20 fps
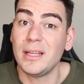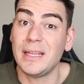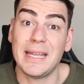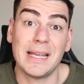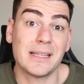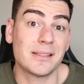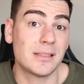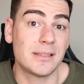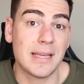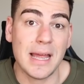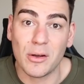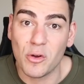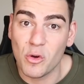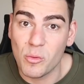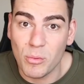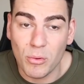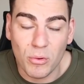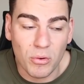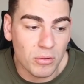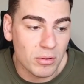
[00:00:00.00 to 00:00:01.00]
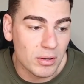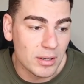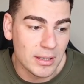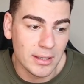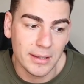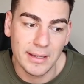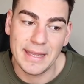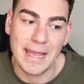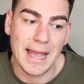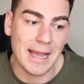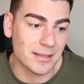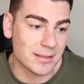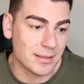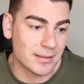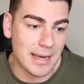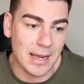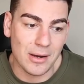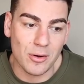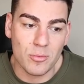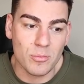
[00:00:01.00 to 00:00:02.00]
He has to tackle more. He has to
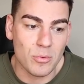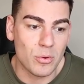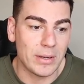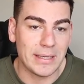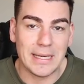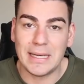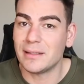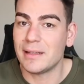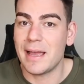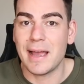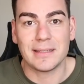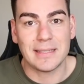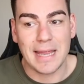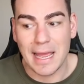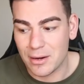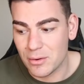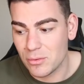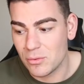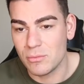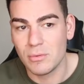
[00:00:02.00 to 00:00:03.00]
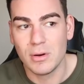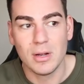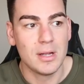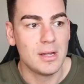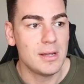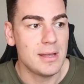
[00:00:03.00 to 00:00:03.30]
tackle more. He didn't lay a tackle.